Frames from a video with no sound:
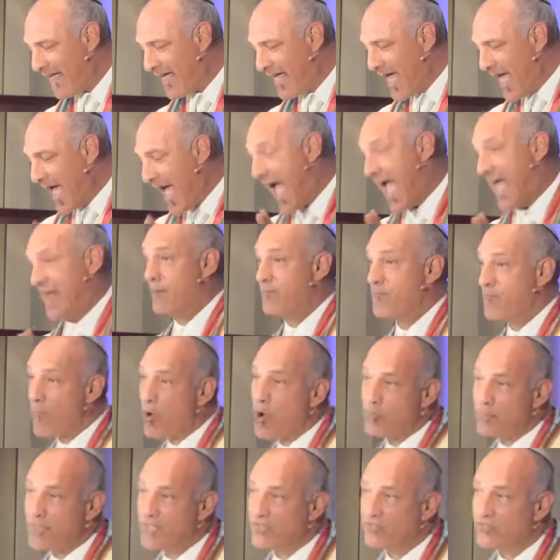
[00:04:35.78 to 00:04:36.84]
and
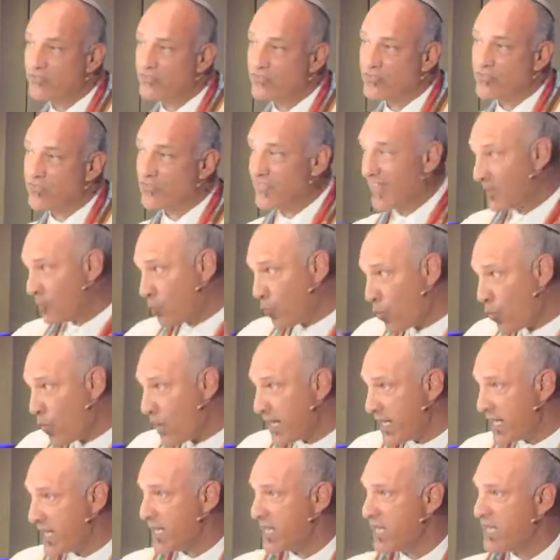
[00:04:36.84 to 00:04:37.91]
moments that
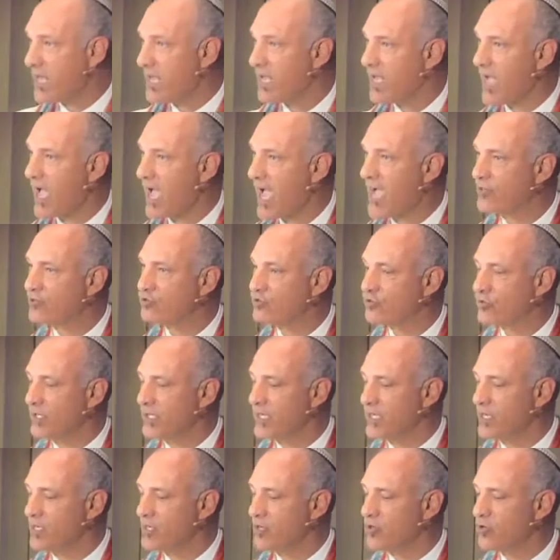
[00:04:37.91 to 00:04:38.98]
we
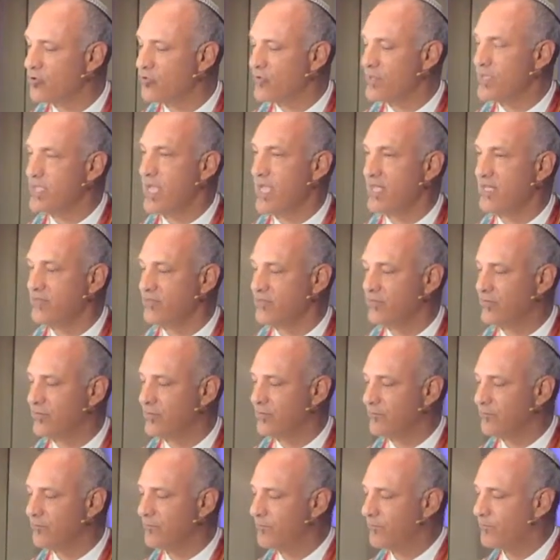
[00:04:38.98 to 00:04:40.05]
actually create.
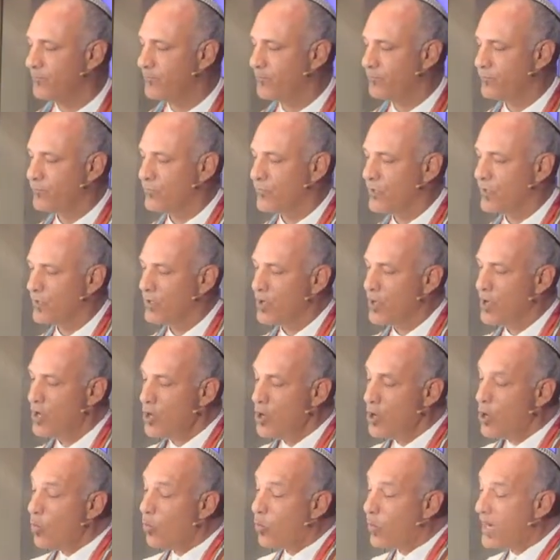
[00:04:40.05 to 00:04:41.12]

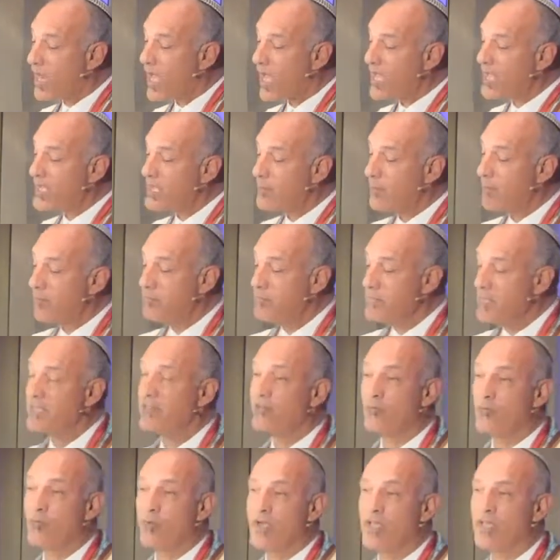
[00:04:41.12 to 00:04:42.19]
When I
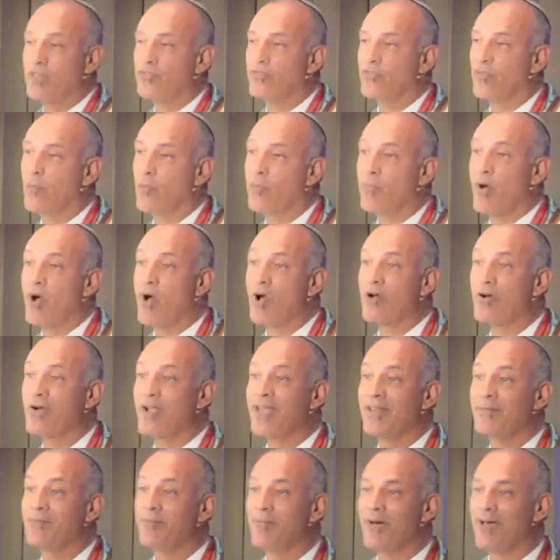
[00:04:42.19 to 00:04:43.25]
meet with bar
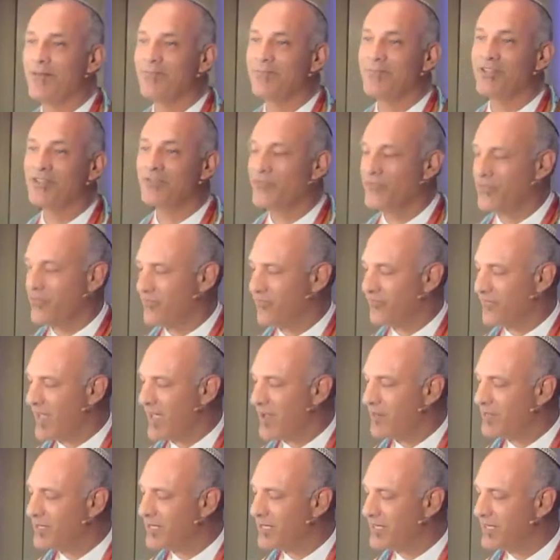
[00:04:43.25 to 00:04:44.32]
and bat mitzvah
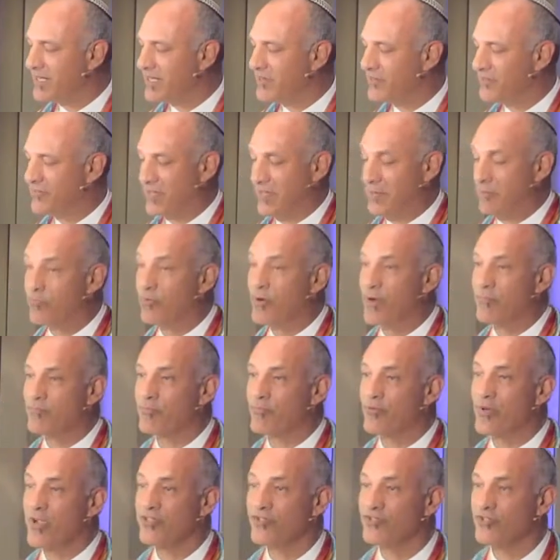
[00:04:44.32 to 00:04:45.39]
families in
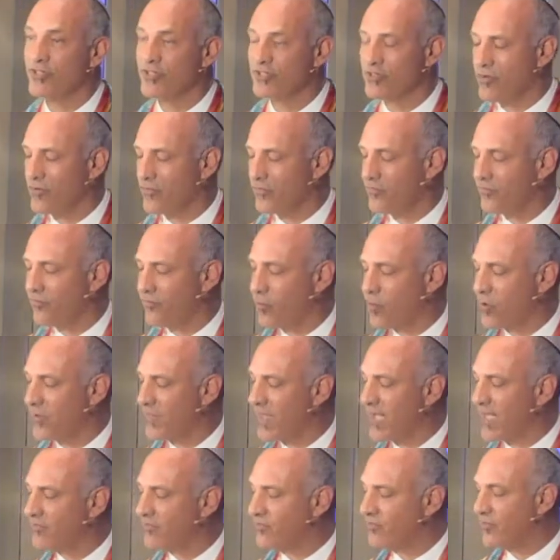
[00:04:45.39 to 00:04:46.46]
preparation for
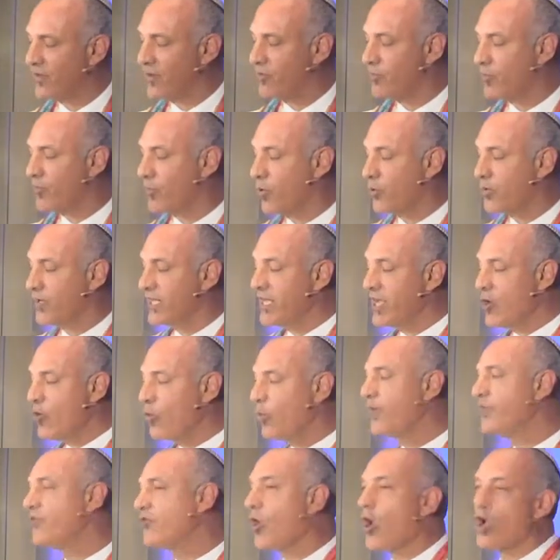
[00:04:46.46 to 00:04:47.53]
that ceremony,
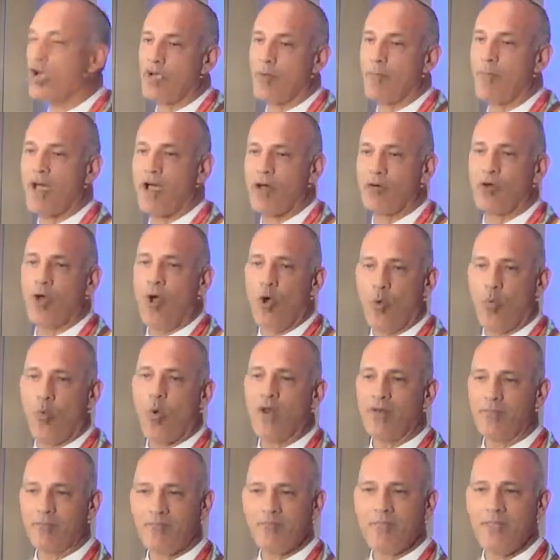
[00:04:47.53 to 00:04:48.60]
we talk about
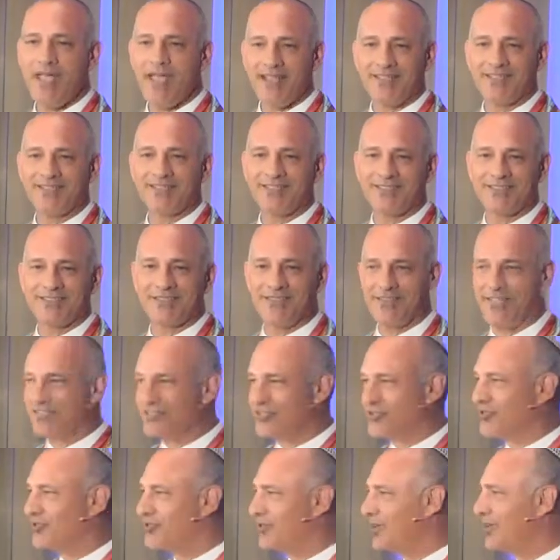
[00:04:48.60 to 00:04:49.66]
what makes
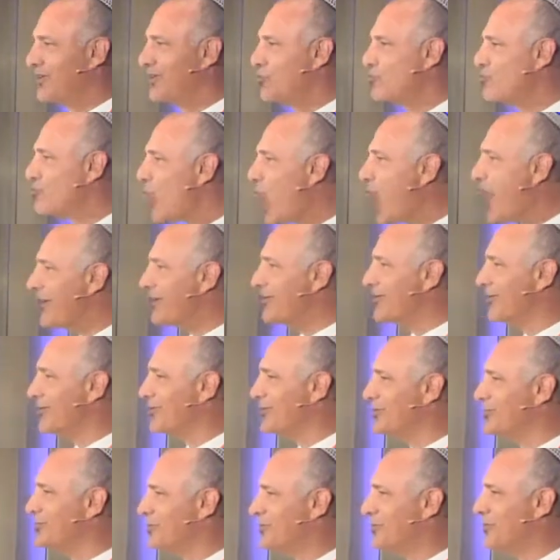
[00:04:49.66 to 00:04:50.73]
this child
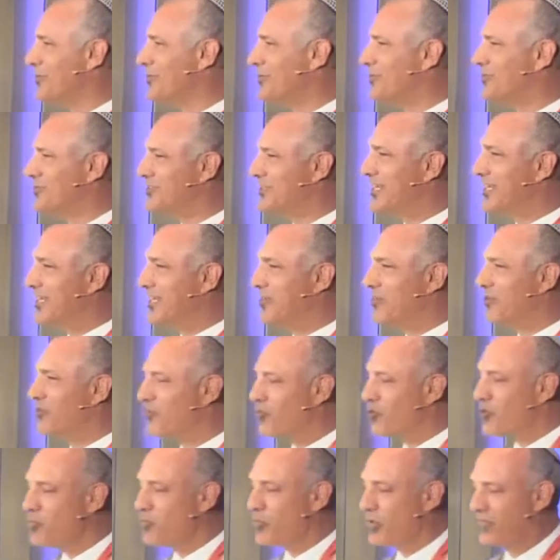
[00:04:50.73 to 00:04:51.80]
who's sitting in the
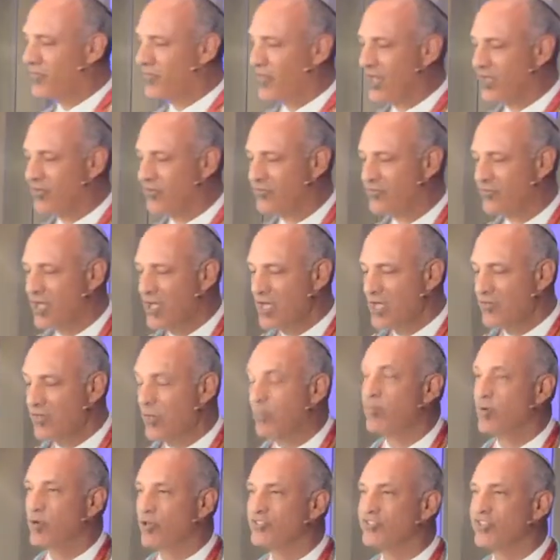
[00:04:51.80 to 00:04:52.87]
room with us the
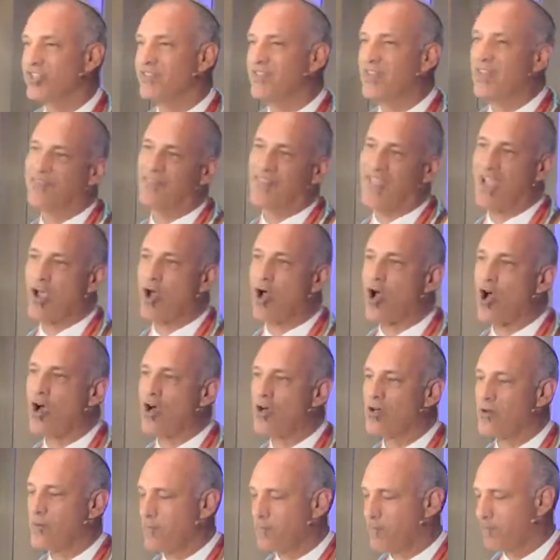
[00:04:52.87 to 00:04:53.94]
person that they are.
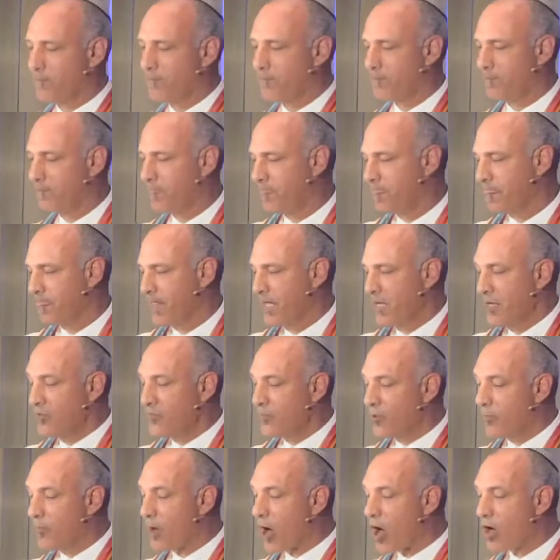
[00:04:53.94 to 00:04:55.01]

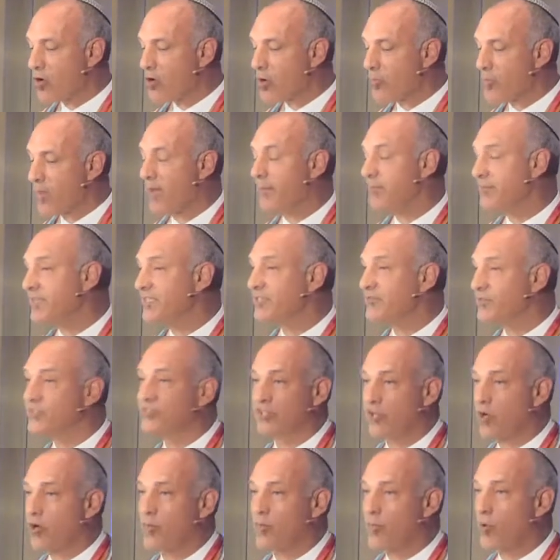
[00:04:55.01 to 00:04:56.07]
The bar or bat mitzvah
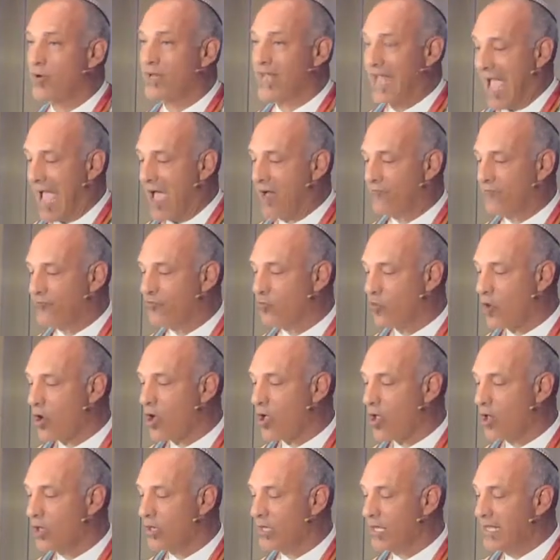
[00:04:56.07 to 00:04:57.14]
ceremony, after
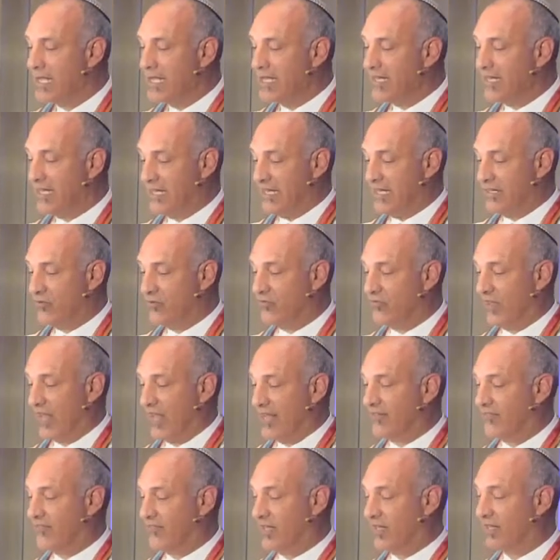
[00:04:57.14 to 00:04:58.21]
all, is a
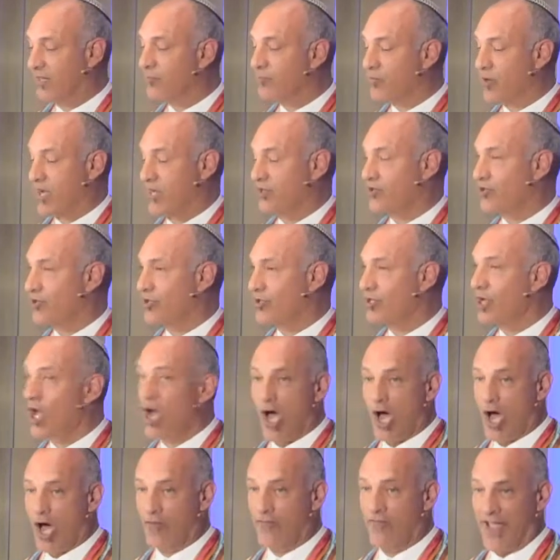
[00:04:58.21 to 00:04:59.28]
celebration
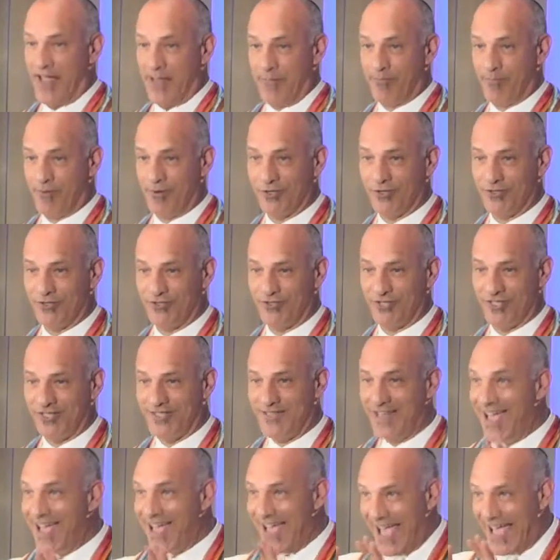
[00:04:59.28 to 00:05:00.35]
of a person
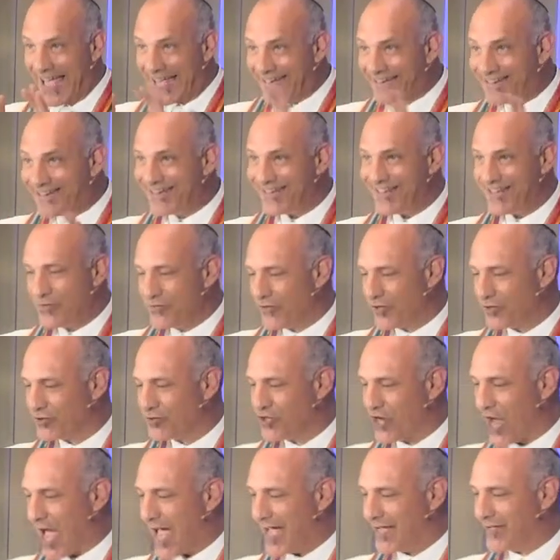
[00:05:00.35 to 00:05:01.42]
ending their
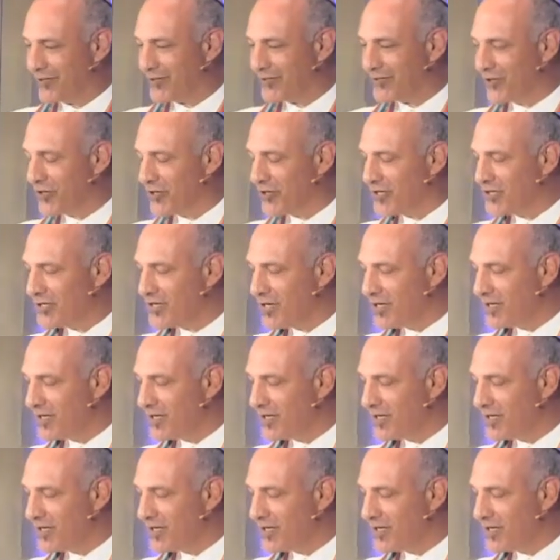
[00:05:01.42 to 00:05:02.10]
childhood,